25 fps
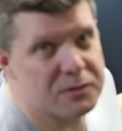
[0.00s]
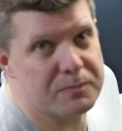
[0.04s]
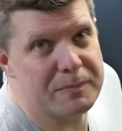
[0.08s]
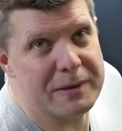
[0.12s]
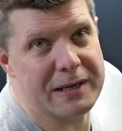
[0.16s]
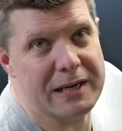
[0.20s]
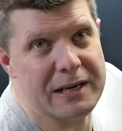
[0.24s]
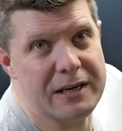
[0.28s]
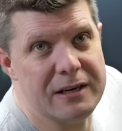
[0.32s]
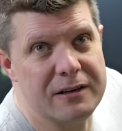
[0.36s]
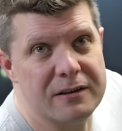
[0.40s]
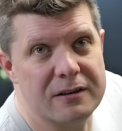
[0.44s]

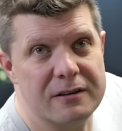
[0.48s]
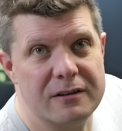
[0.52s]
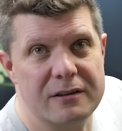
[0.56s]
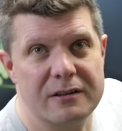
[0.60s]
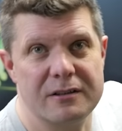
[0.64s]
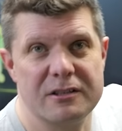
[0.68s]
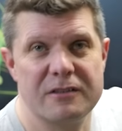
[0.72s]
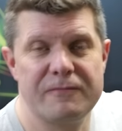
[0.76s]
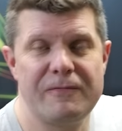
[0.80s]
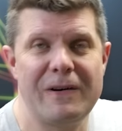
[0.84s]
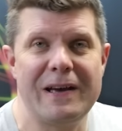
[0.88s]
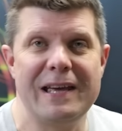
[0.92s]
speed
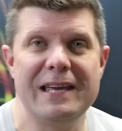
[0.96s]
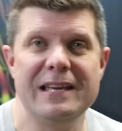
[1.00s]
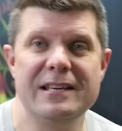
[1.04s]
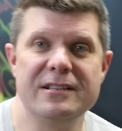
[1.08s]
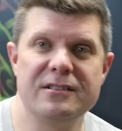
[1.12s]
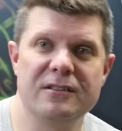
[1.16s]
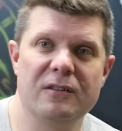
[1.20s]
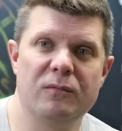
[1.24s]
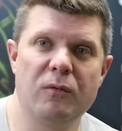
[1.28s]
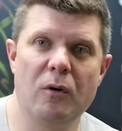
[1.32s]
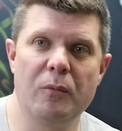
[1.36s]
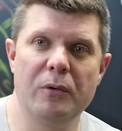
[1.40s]

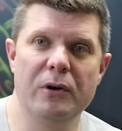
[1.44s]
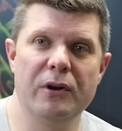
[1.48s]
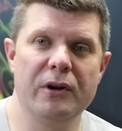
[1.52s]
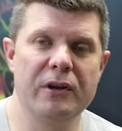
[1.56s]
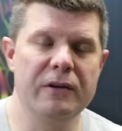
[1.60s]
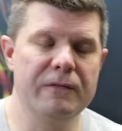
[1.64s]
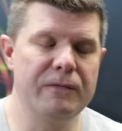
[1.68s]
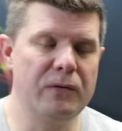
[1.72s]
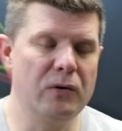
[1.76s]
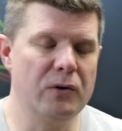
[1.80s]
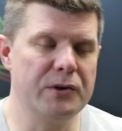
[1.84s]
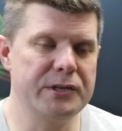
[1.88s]
phase of what we're
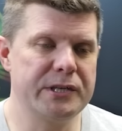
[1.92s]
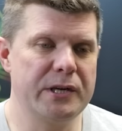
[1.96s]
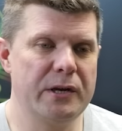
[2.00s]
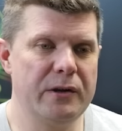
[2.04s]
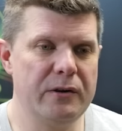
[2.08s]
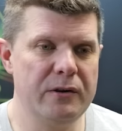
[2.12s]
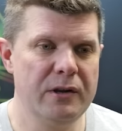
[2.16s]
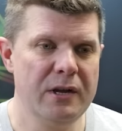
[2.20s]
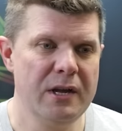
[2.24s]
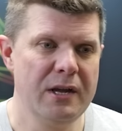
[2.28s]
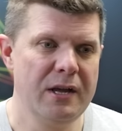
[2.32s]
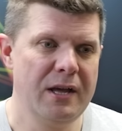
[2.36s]
looking for. So
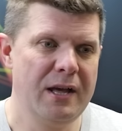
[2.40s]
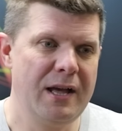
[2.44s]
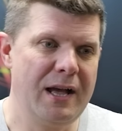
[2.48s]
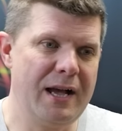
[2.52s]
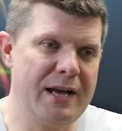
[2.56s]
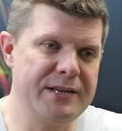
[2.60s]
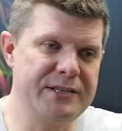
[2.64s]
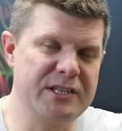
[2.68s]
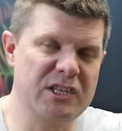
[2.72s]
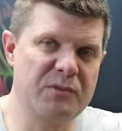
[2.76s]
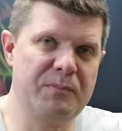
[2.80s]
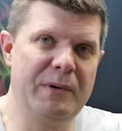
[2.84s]

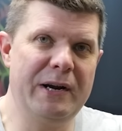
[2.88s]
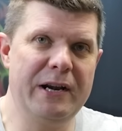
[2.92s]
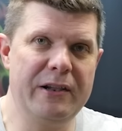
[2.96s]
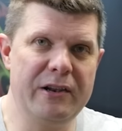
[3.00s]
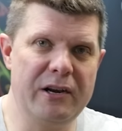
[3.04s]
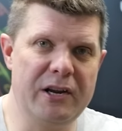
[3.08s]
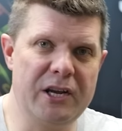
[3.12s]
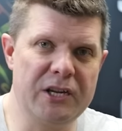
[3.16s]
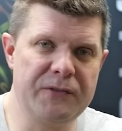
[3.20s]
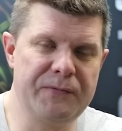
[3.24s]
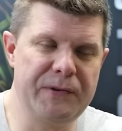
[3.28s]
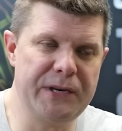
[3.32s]
as I explained
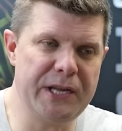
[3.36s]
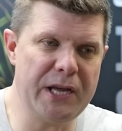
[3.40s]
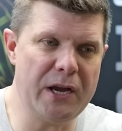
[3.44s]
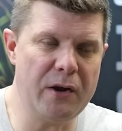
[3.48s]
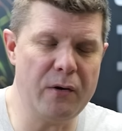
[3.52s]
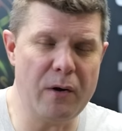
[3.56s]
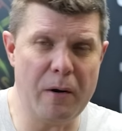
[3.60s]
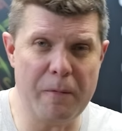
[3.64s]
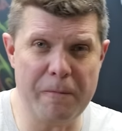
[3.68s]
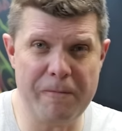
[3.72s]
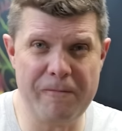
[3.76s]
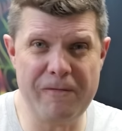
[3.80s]
in the last
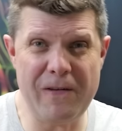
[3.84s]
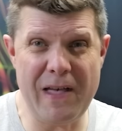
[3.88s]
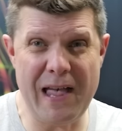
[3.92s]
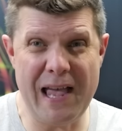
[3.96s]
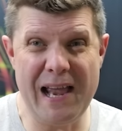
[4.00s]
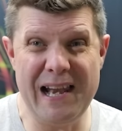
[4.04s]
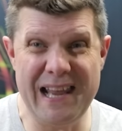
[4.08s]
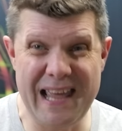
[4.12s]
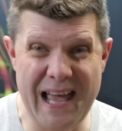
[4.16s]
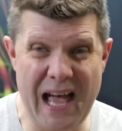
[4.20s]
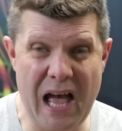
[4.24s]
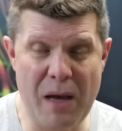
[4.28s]
video, I'm
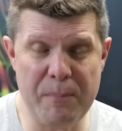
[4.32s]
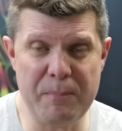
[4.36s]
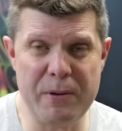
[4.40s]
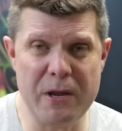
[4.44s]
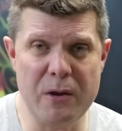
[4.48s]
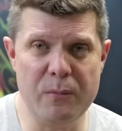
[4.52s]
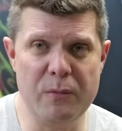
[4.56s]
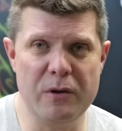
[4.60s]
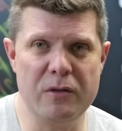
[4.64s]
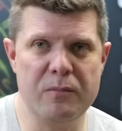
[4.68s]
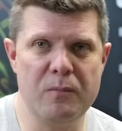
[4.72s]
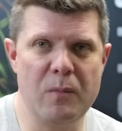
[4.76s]
fairly
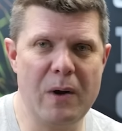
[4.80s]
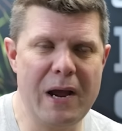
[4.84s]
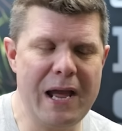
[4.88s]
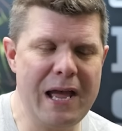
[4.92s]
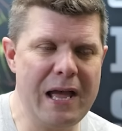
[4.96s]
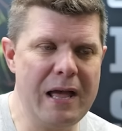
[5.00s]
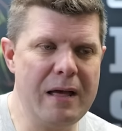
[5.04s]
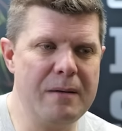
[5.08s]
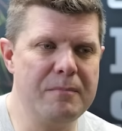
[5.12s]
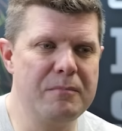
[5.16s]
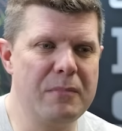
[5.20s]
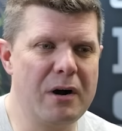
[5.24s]
happy with
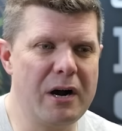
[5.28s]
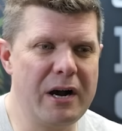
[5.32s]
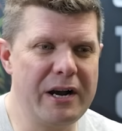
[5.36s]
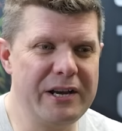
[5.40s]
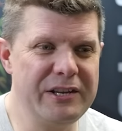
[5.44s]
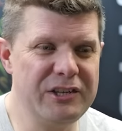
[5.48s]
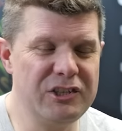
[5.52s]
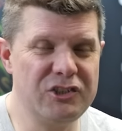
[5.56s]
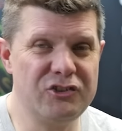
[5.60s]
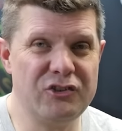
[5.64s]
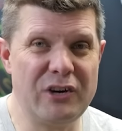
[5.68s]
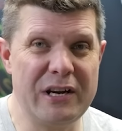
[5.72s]
where
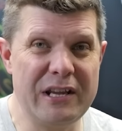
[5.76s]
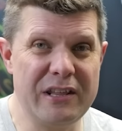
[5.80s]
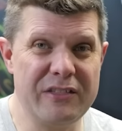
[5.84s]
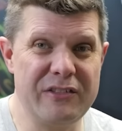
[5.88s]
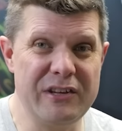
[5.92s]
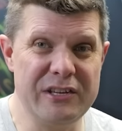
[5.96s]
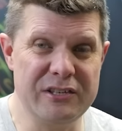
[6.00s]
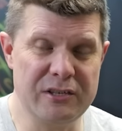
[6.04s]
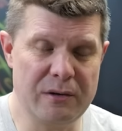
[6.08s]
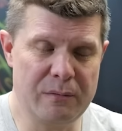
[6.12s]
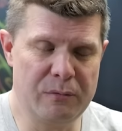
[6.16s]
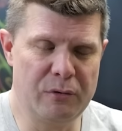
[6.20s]
my
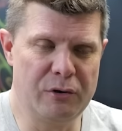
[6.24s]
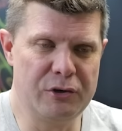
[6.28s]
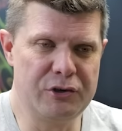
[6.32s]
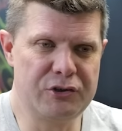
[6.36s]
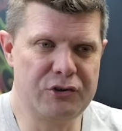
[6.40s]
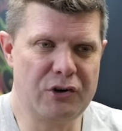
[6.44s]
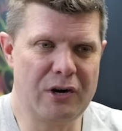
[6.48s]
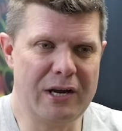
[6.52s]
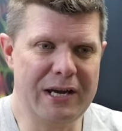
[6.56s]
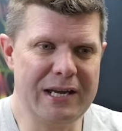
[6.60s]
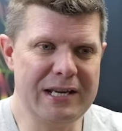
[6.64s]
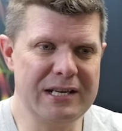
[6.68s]
strength is, and I'm not
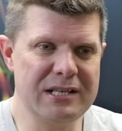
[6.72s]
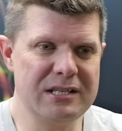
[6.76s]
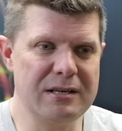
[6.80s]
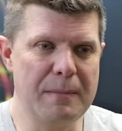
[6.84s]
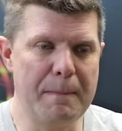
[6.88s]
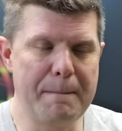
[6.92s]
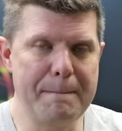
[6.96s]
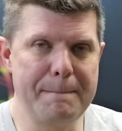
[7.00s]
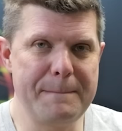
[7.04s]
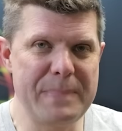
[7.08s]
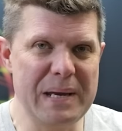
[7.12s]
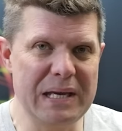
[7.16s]
trying
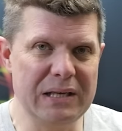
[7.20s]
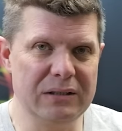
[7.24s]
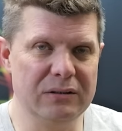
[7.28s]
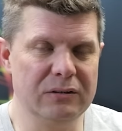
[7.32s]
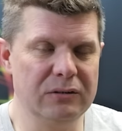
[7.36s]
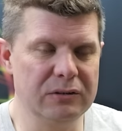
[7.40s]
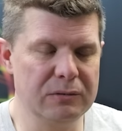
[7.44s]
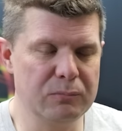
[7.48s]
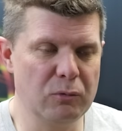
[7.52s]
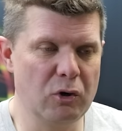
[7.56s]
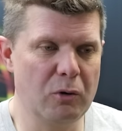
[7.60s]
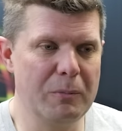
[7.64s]
to
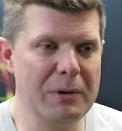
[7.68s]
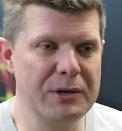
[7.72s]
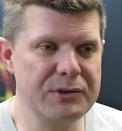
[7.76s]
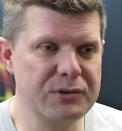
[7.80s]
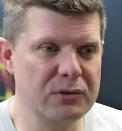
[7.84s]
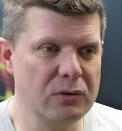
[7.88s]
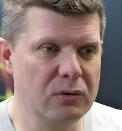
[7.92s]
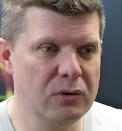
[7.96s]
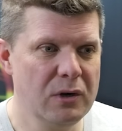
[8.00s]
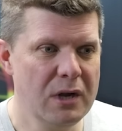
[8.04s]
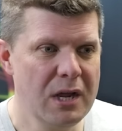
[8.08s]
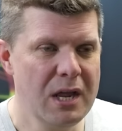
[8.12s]
build more
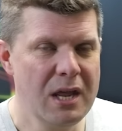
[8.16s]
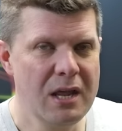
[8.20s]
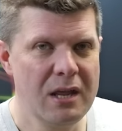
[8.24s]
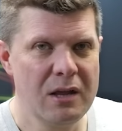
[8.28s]
muscle.